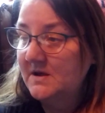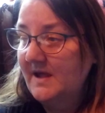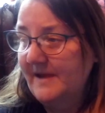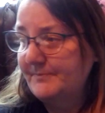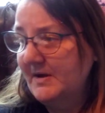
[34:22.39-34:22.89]

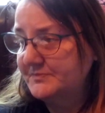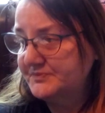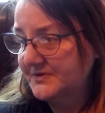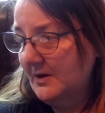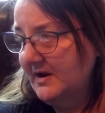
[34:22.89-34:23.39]
Hey,
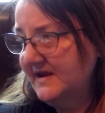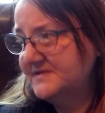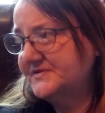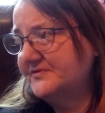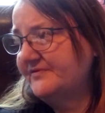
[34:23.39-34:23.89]
pups,
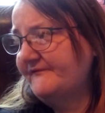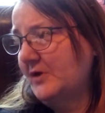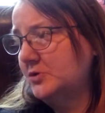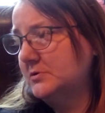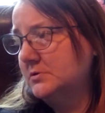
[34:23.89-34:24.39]
answer the
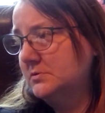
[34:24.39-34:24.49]
phone.